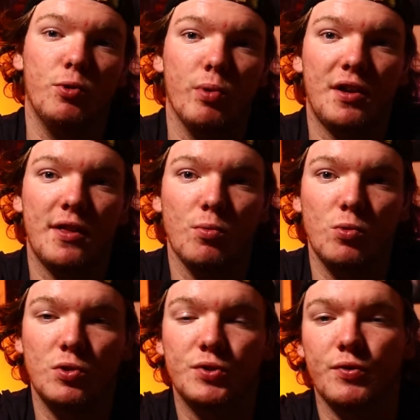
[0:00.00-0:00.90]
would break that
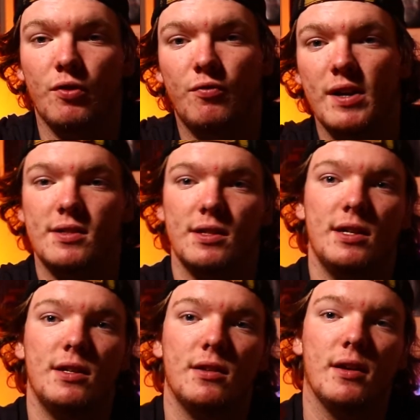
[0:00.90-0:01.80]
rule, is for a fight
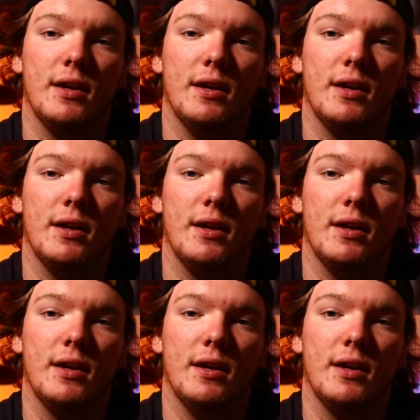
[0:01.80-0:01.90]
scene.